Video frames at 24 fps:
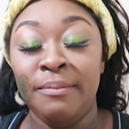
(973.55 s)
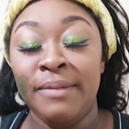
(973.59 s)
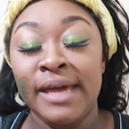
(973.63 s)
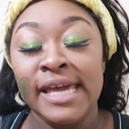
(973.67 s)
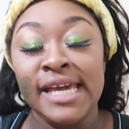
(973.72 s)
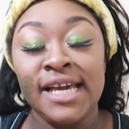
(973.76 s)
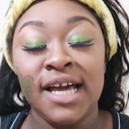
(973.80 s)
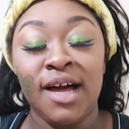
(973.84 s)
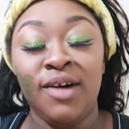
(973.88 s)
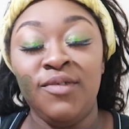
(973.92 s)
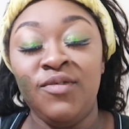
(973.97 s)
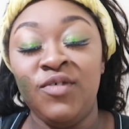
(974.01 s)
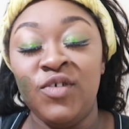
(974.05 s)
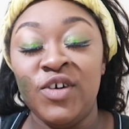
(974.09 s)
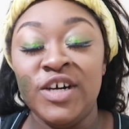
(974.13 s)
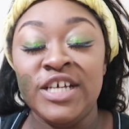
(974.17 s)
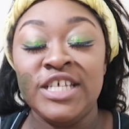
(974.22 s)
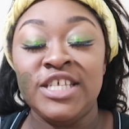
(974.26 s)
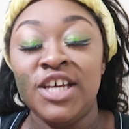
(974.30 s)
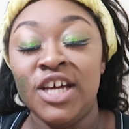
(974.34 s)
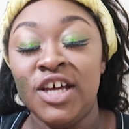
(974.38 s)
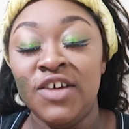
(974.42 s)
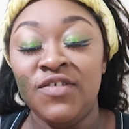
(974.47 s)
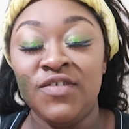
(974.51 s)
makeup
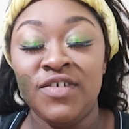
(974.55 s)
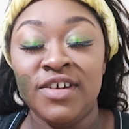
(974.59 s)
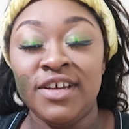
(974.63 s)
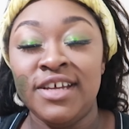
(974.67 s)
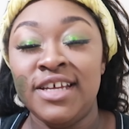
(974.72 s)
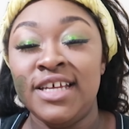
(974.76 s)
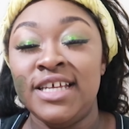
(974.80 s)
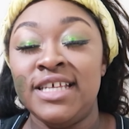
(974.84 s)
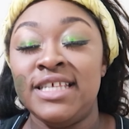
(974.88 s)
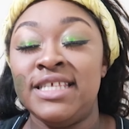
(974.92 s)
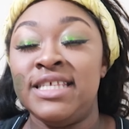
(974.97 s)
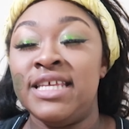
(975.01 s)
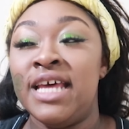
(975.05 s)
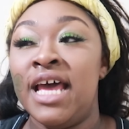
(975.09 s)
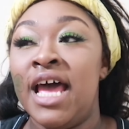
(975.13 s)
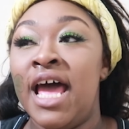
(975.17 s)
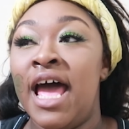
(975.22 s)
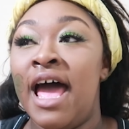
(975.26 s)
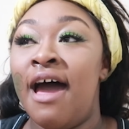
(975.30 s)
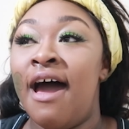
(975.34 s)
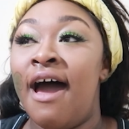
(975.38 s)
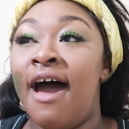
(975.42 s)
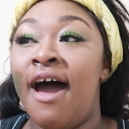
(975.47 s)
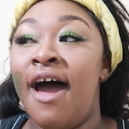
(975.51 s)
voiceovers.
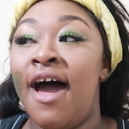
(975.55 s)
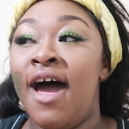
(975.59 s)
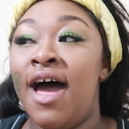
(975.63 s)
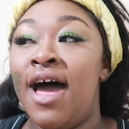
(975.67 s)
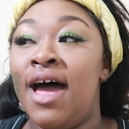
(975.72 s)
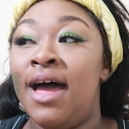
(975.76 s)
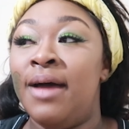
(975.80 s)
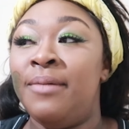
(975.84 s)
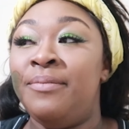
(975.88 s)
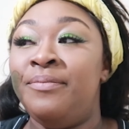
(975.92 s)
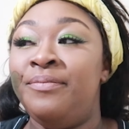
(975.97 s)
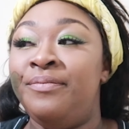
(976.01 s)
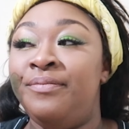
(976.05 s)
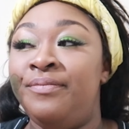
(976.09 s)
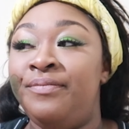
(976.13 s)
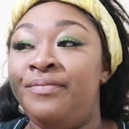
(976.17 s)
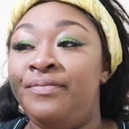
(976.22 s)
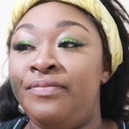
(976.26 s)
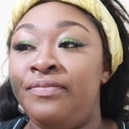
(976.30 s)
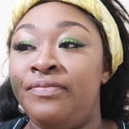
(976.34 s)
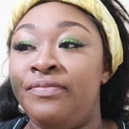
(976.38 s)
And